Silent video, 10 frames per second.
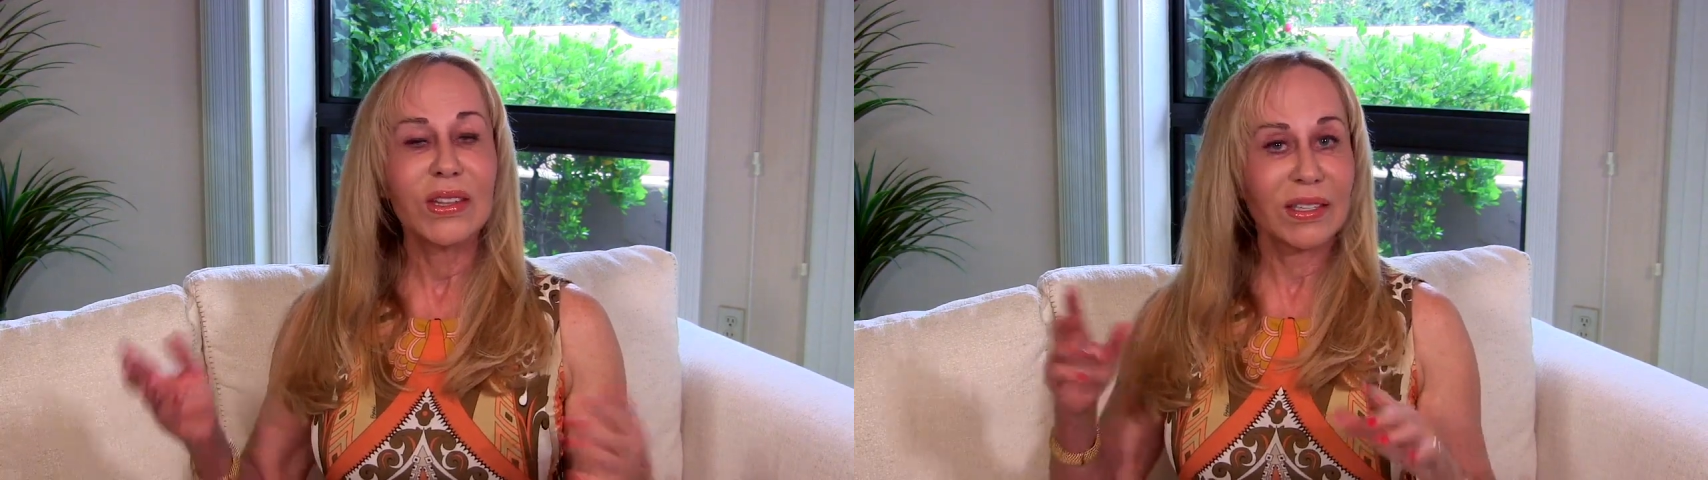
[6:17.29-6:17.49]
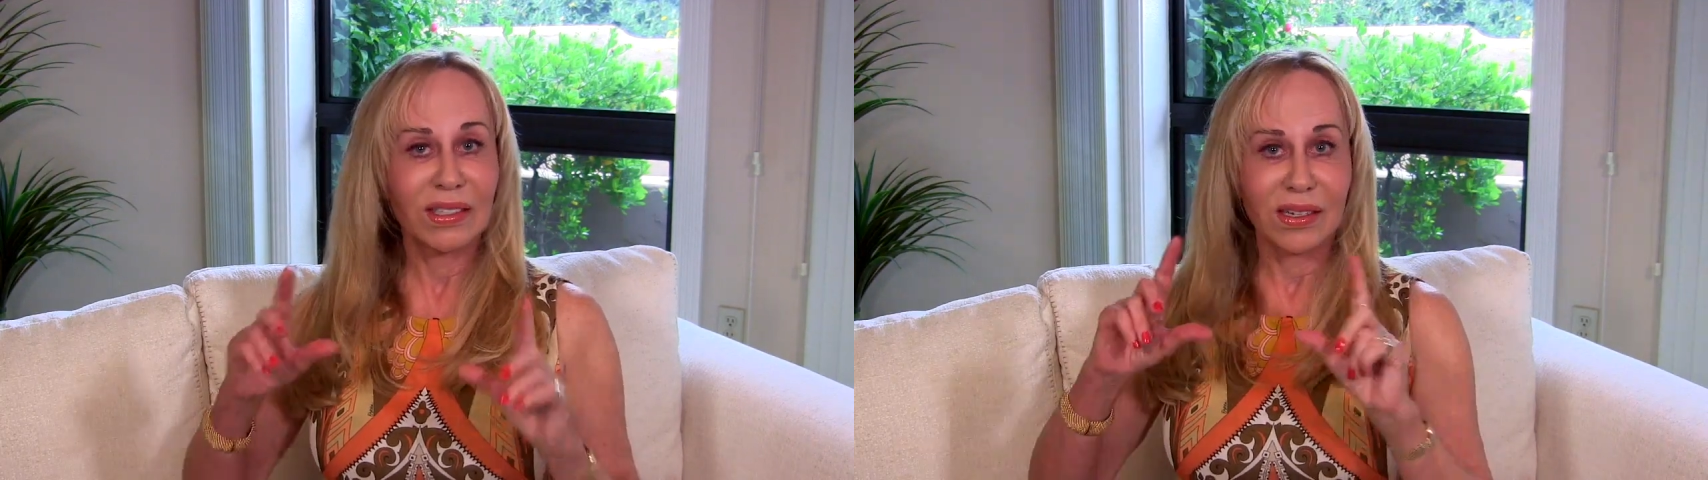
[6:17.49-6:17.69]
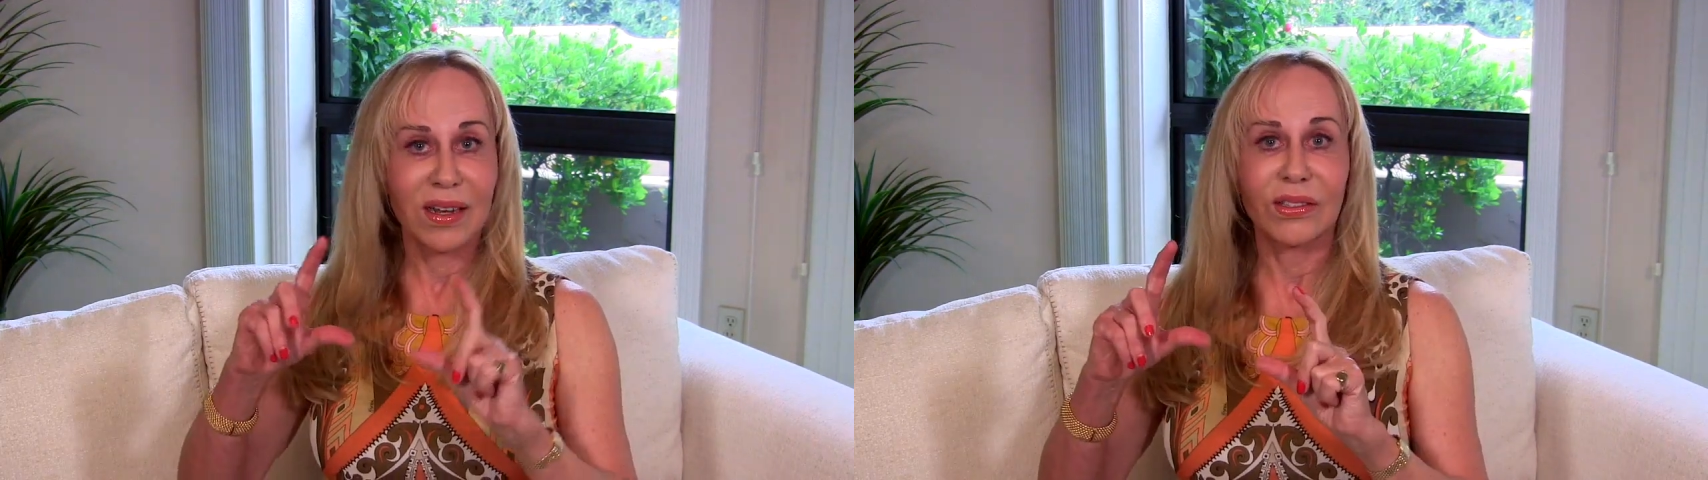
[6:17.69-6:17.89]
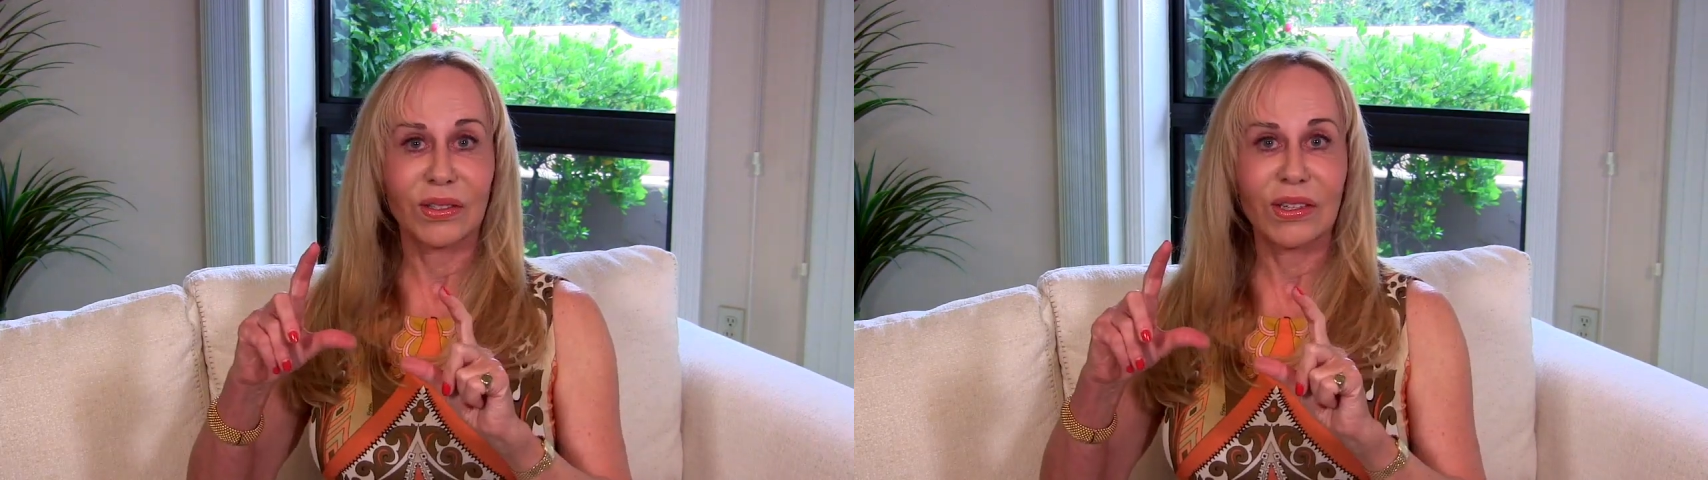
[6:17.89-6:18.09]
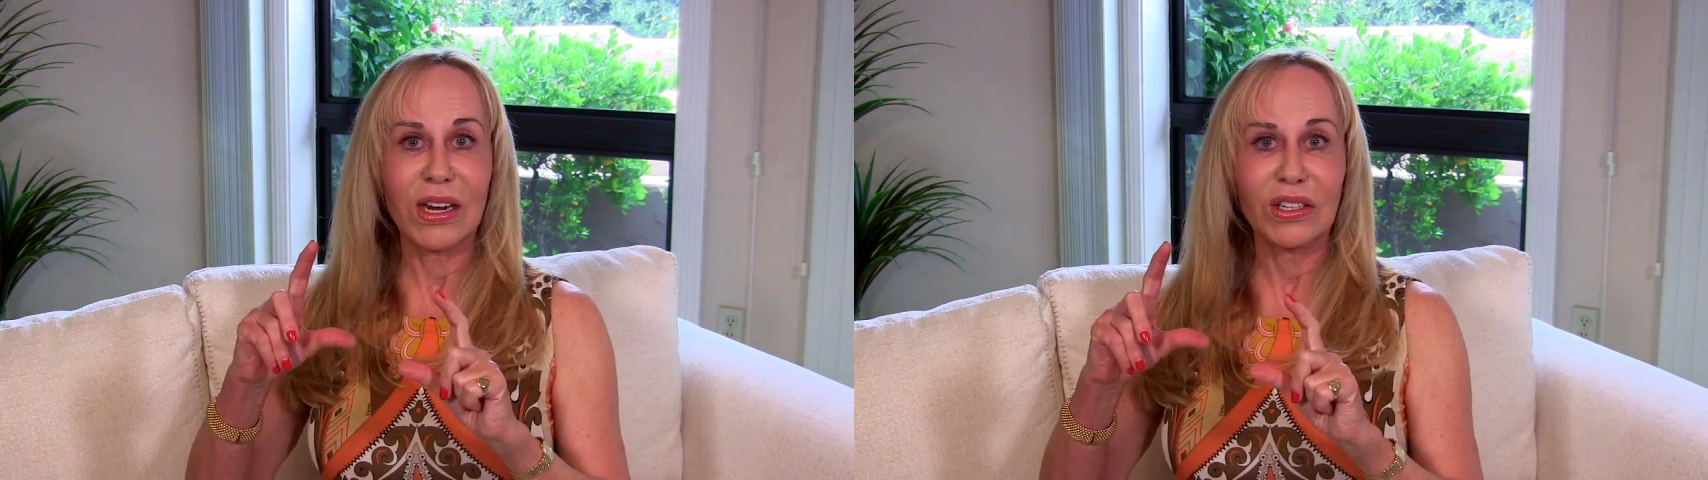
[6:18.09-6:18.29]
that's the
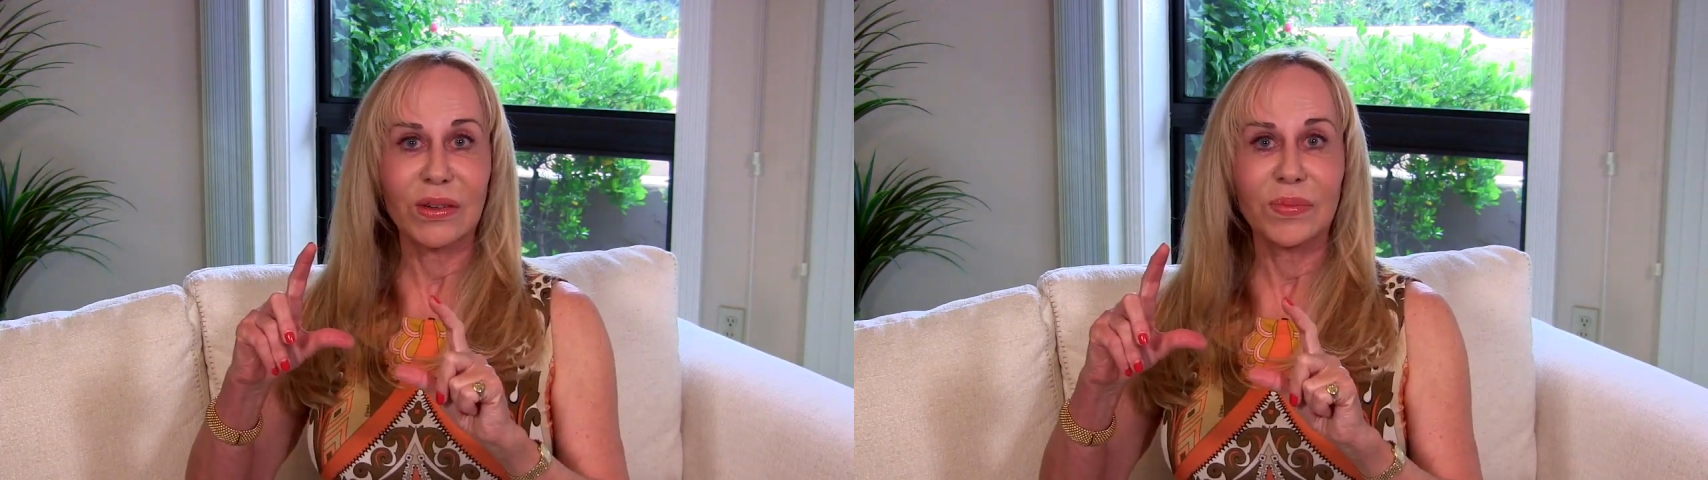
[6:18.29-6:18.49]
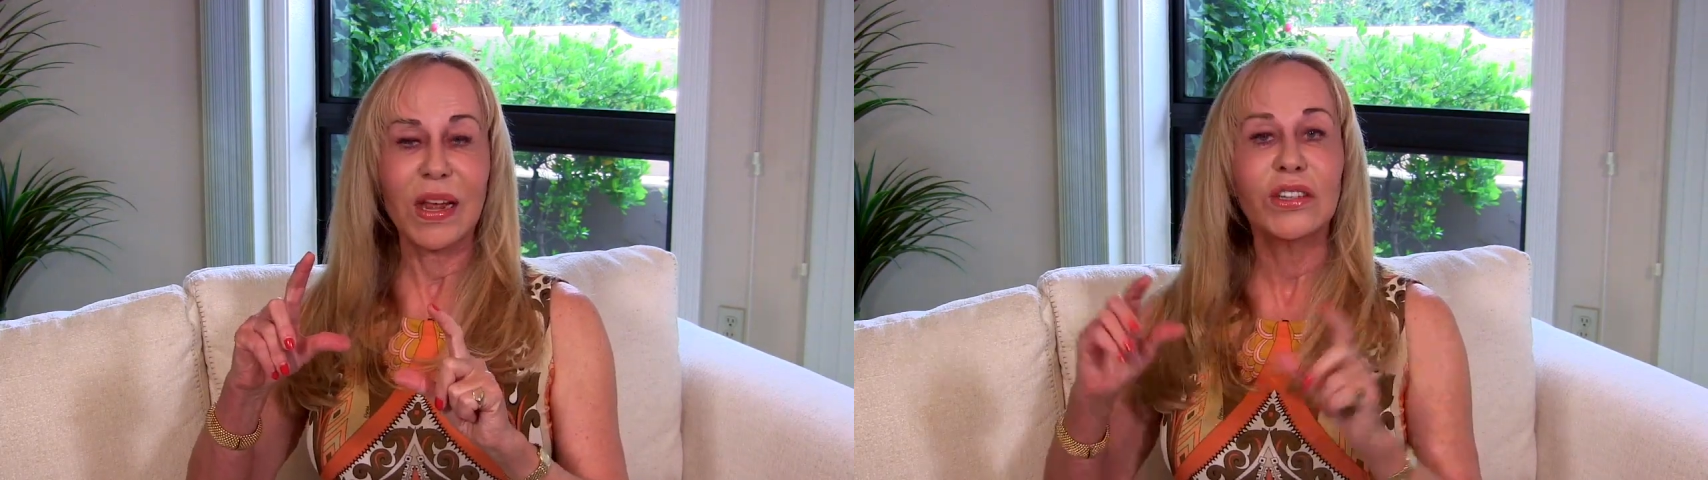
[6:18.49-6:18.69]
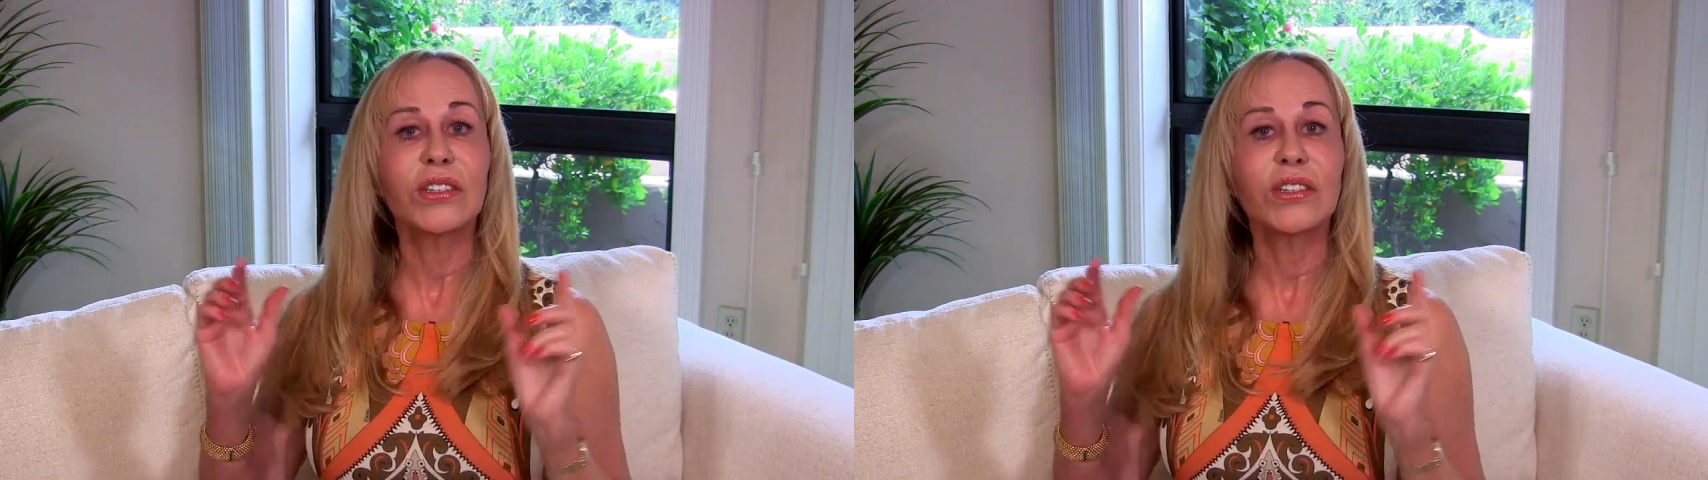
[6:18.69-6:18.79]
consultation page.